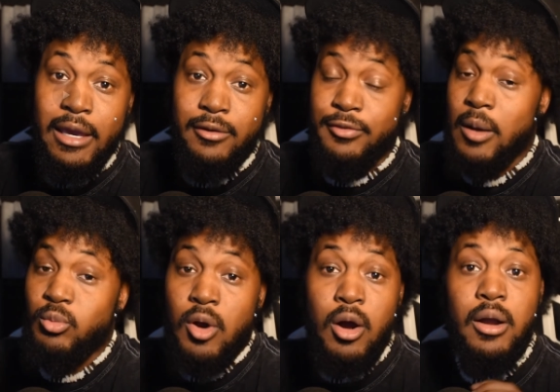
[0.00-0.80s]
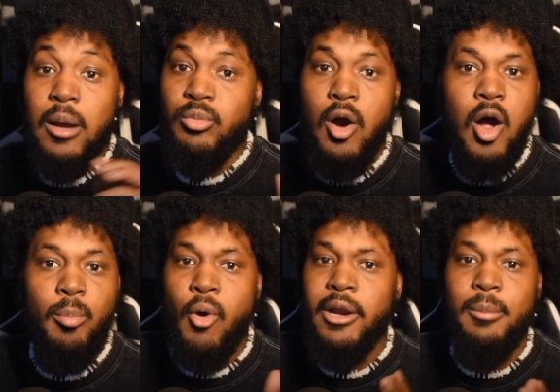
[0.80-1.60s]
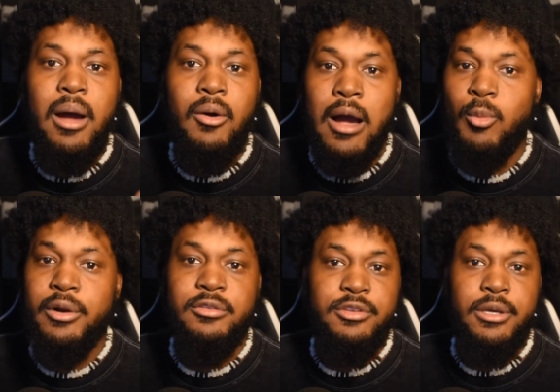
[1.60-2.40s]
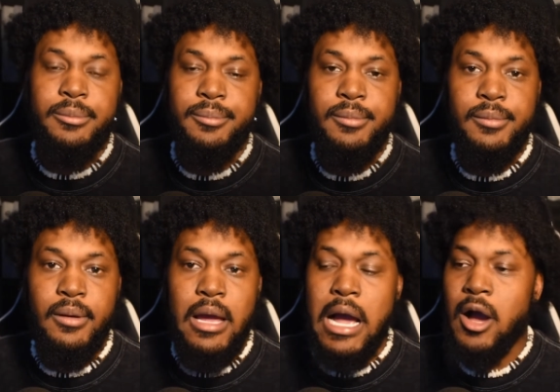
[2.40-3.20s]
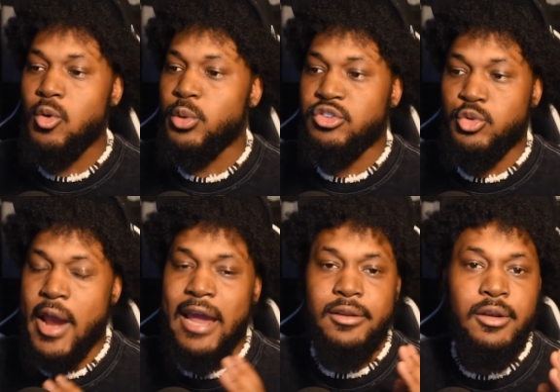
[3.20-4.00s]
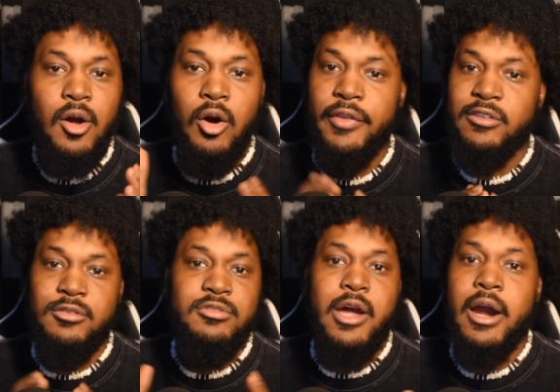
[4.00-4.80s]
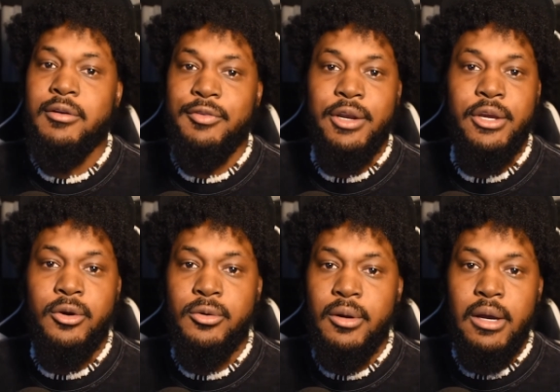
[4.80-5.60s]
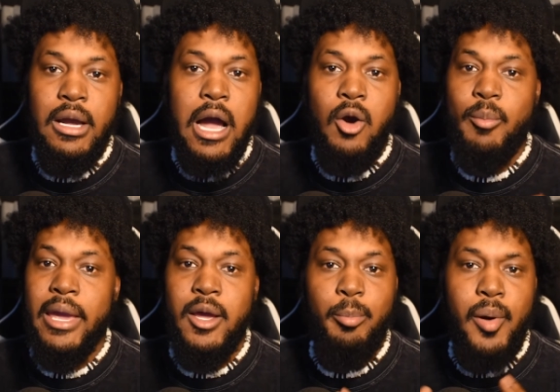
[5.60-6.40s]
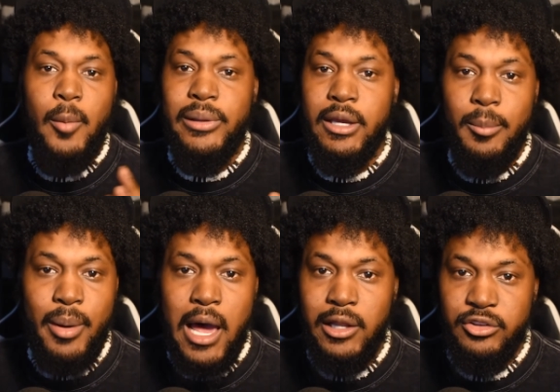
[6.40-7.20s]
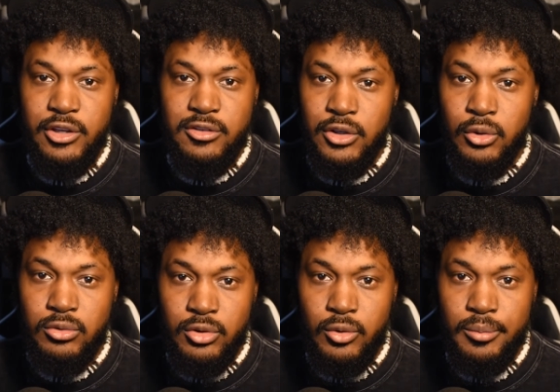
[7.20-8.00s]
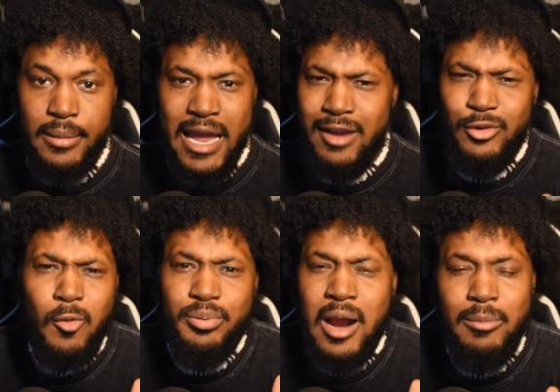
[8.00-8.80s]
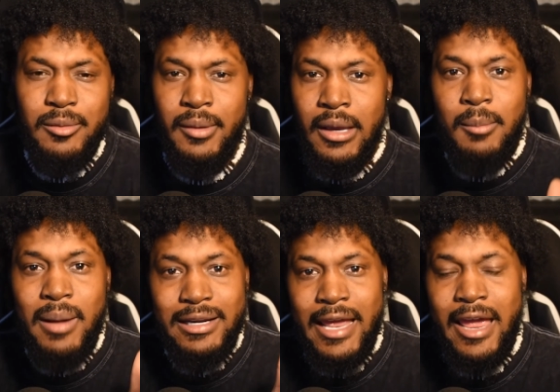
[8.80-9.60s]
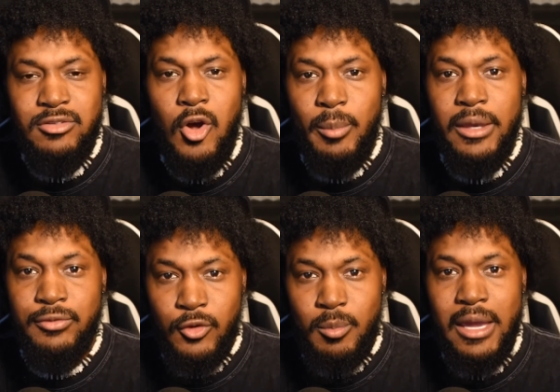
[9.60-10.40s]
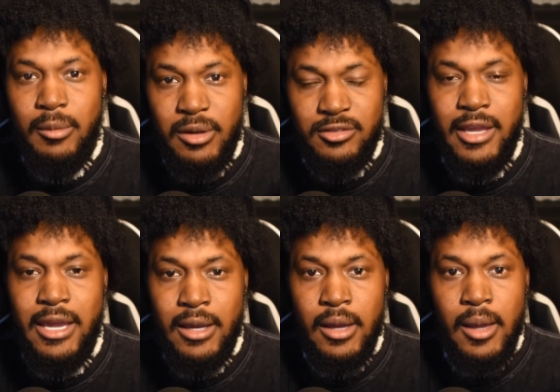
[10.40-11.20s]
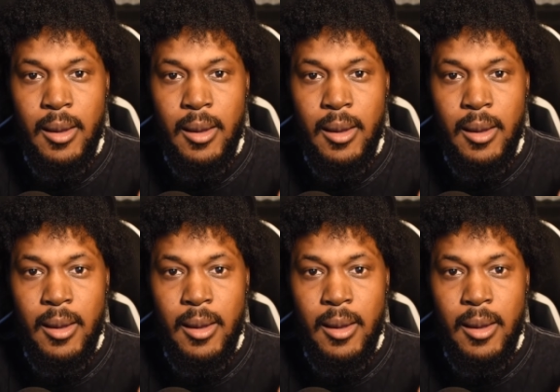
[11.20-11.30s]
If I'm wrong, I'm wrong. Point them out. I want to see them. I'll retract this entire video. I'll make a public apology to YouTube. I have no problem. My dad taught me if you make a mistake,